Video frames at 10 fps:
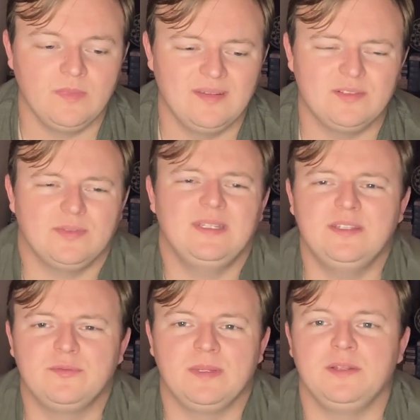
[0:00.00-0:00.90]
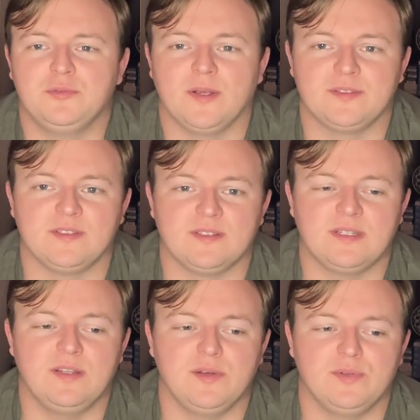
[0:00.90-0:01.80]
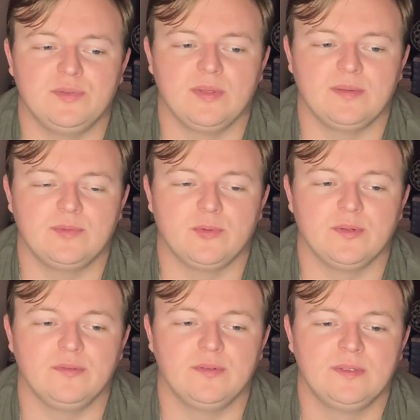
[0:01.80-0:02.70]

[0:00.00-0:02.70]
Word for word: so he, he trusts us. He knows, like, sort of,